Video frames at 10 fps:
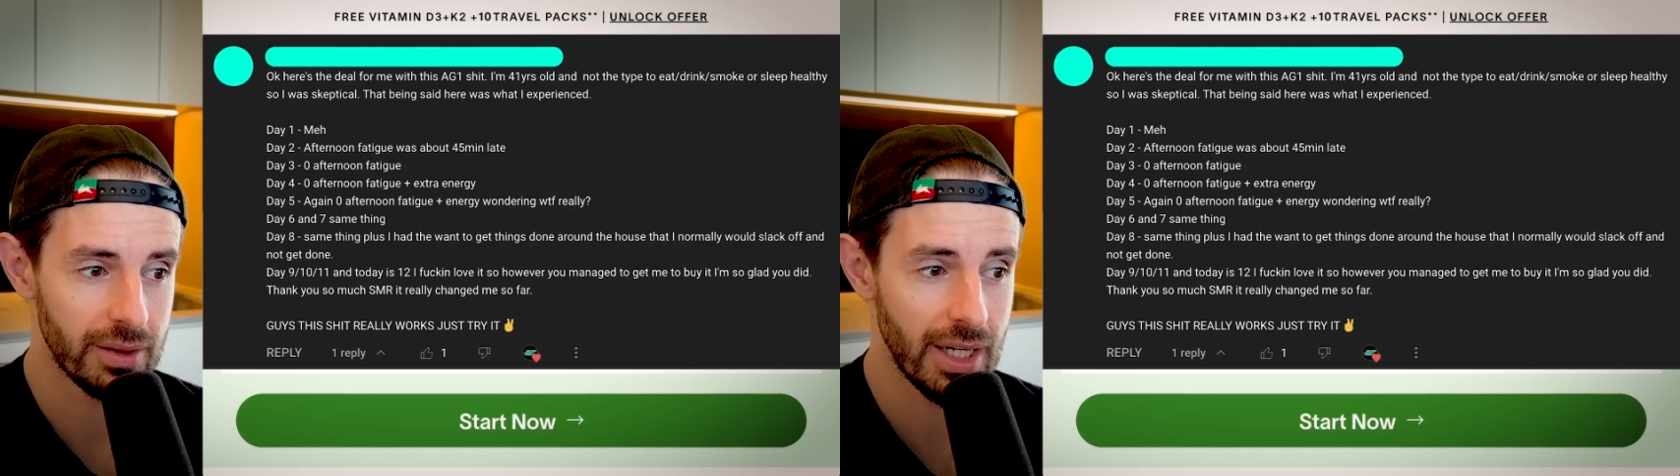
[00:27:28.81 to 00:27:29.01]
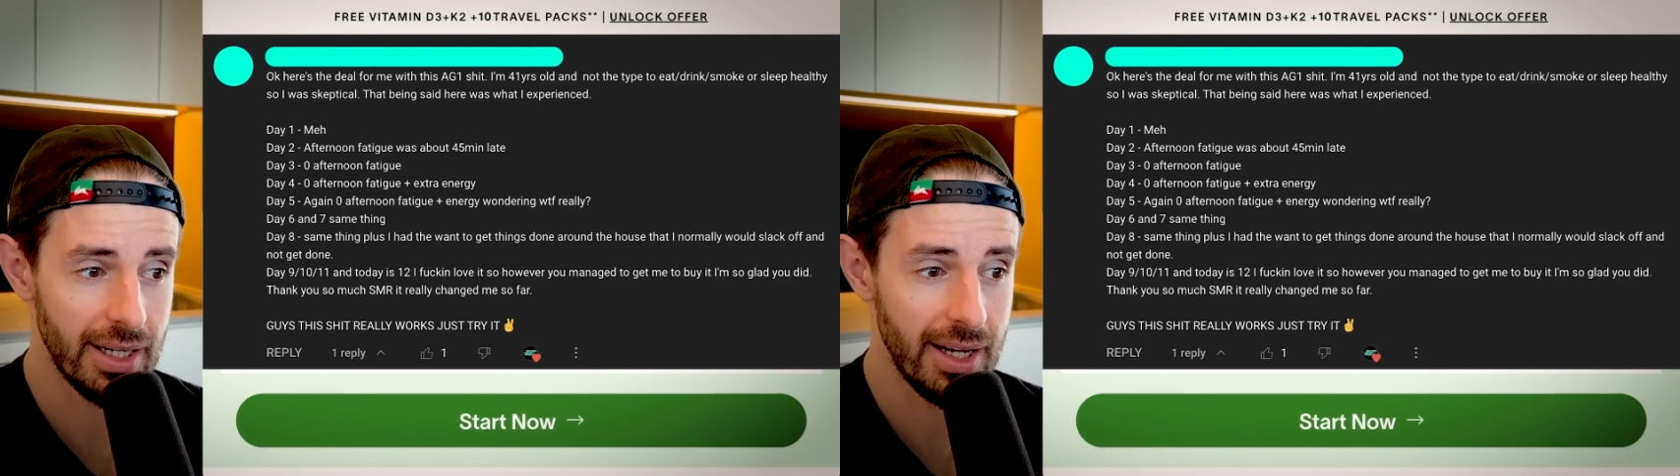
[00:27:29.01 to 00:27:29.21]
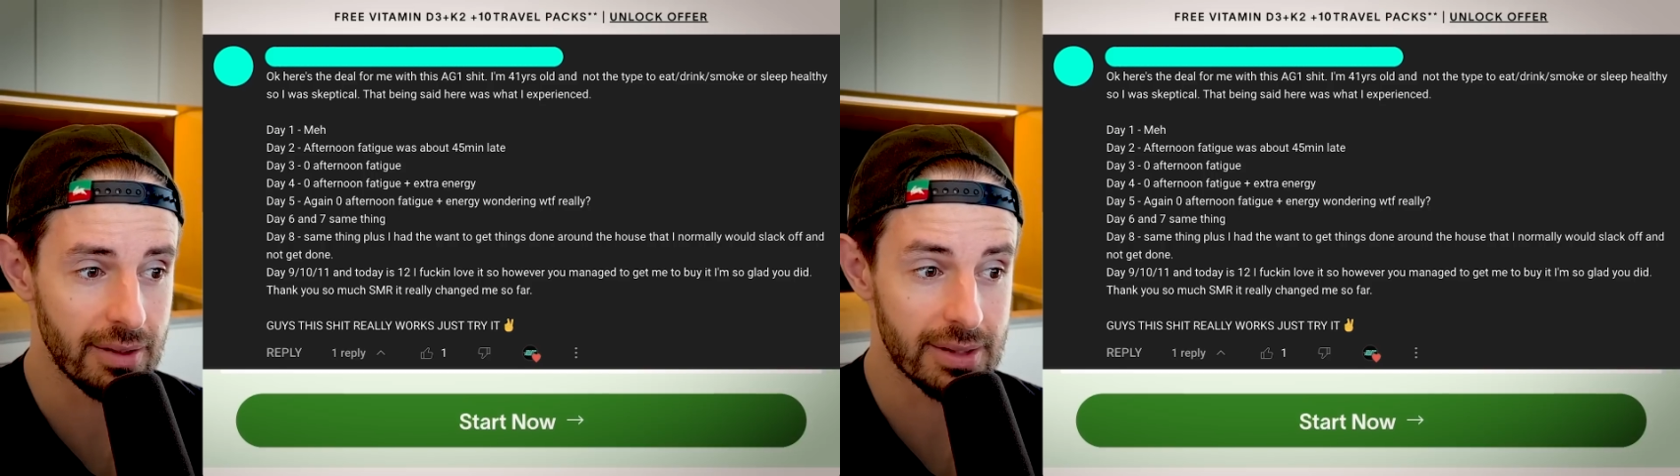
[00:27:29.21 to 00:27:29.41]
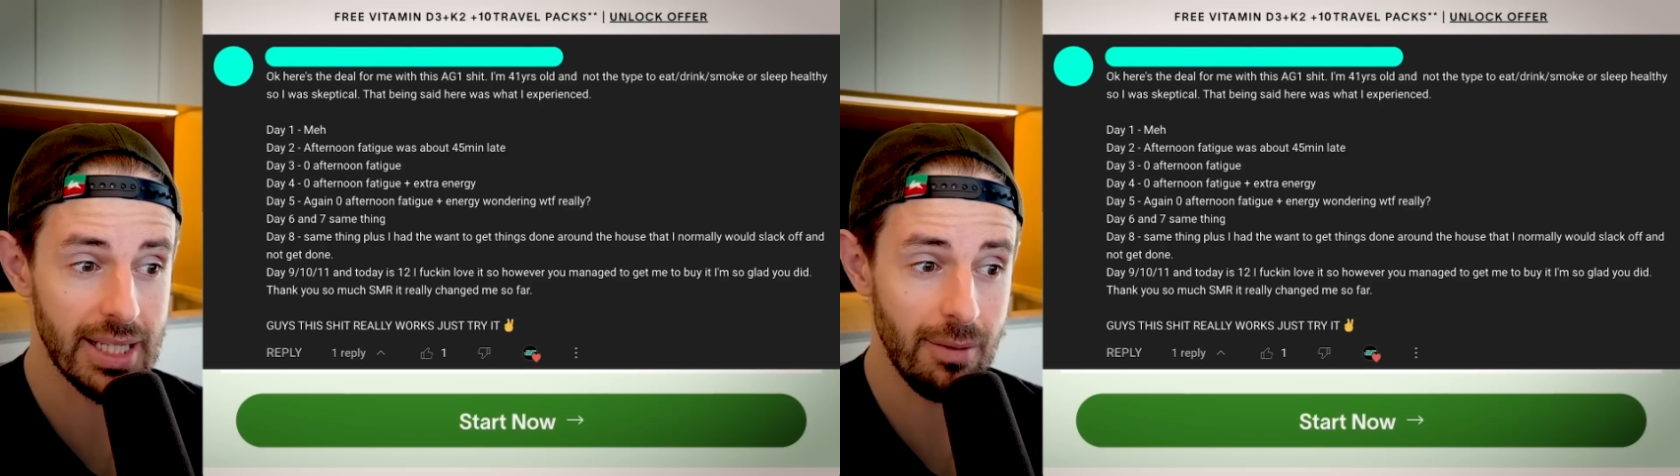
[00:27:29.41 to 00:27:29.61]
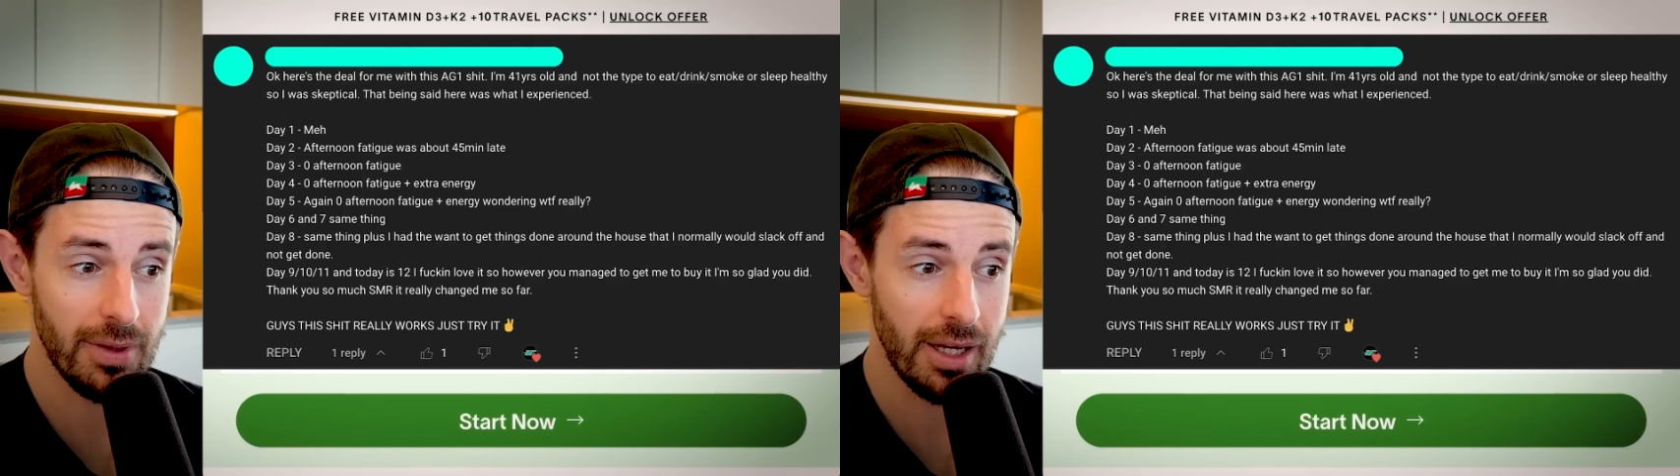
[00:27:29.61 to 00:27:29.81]
Day 8,
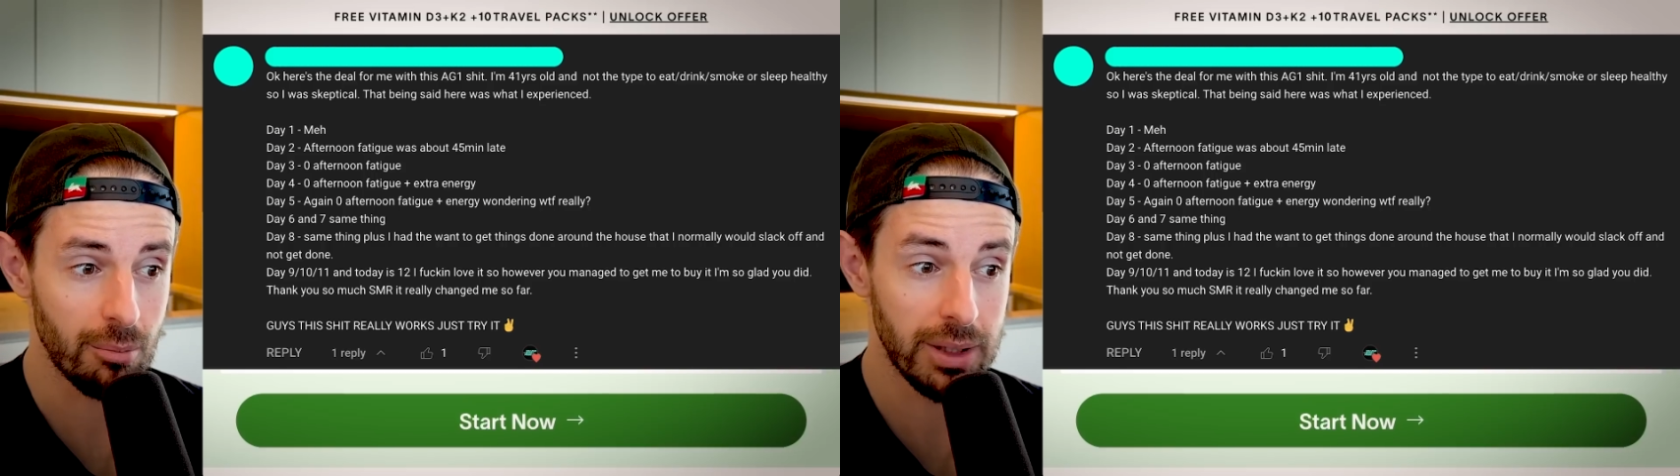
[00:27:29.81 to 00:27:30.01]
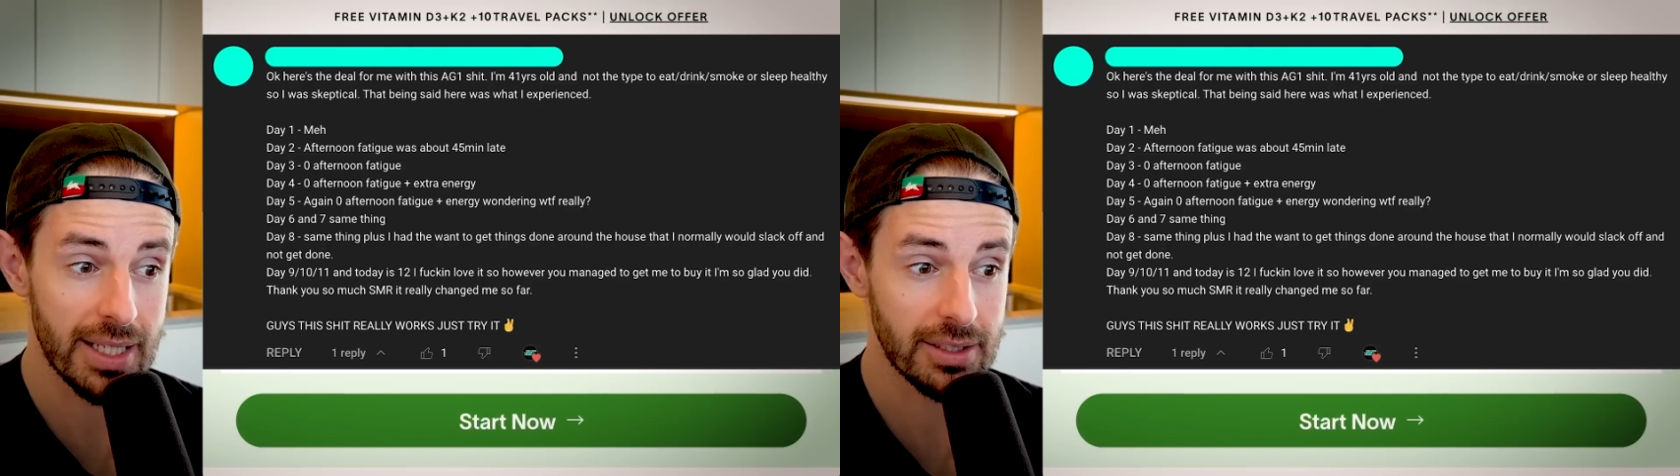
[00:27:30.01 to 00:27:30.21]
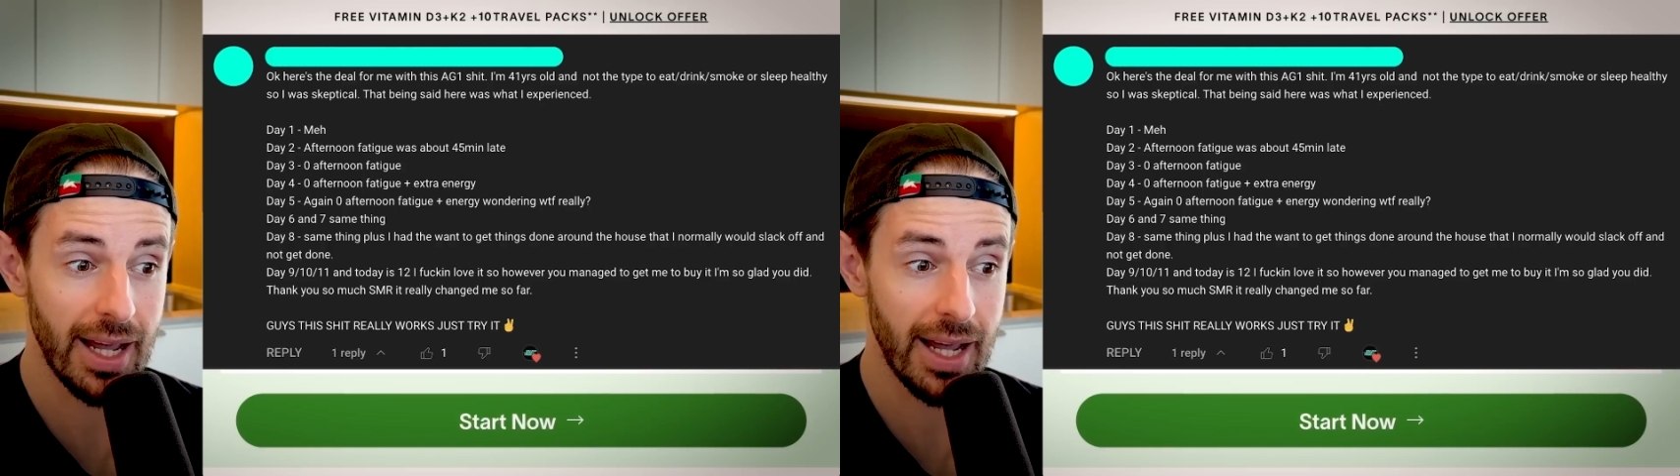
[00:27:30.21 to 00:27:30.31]
same thing. Plus,